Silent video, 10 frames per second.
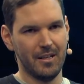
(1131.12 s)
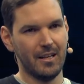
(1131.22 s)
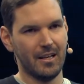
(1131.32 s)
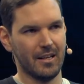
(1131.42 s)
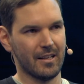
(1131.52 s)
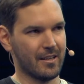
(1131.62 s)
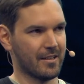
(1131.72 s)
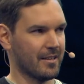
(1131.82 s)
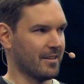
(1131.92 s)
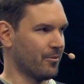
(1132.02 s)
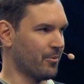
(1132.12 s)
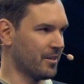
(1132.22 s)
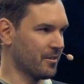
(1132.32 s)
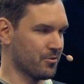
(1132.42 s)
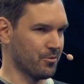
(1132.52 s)
and uh,
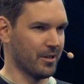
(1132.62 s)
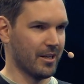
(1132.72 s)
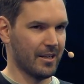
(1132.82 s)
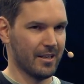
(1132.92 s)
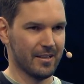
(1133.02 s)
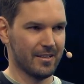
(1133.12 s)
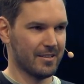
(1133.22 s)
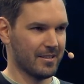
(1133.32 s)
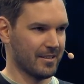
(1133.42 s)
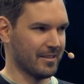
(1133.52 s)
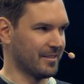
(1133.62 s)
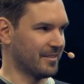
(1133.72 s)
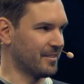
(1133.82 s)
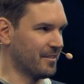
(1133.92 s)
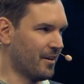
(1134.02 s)
went into a
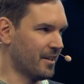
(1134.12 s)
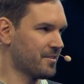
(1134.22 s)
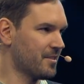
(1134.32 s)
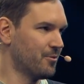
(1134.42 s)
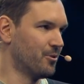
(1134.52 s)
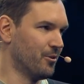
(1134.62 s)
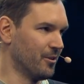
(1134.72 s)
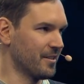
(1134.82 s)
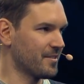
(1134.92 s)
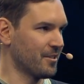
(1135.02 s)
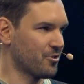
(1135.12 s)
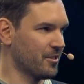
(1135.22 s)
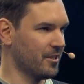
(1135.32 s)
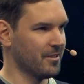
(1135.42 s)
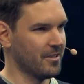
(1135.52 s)
uh, an IC role
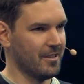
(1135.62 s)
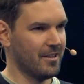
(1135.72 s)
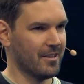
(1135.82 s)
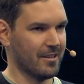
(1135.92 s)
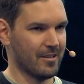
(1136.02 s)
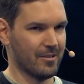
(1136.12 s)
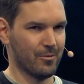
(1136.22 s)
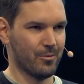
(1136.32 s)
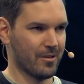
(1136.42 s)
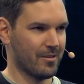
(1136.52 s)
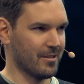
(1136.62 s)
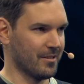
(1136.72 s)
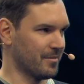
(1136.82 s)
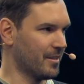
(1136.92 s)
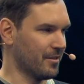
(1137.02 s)
essentially. Uh, with
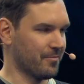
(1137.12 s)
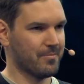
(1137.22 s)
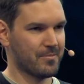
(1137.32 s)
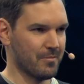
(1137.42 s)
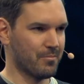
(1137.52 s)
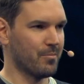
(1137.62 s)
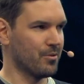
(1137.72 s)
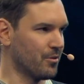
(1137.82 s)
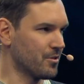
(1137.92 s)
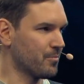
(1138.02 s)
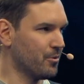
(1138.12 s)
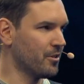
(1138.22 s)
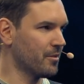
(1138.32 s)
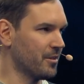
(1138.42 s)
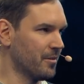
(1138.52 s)
uh, I have some people who are
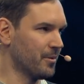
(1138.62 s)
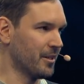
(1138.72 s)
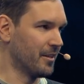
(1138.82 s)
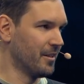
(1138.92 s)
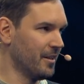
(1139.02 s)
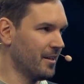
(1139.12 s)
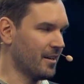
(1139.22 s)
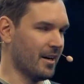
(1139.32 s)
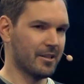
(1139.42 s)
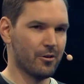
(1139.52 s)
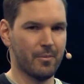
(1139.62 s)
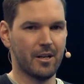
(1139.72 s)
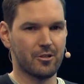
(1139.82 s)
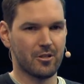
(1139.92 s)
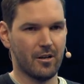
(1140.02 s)
supporting me, but uh, I don't
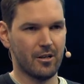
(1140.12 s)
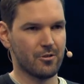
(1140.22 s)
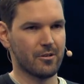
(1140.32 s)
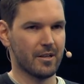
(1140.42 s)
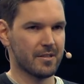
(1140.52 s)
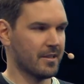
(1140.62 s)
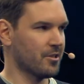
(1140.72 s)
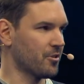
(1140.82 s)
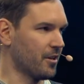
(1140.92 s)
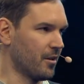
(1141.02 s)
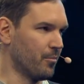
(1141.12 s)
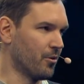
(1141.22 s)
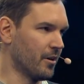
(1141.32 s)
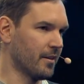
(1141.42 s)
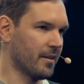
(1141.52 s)
manage a large organization
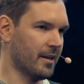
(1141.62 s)
anymore, and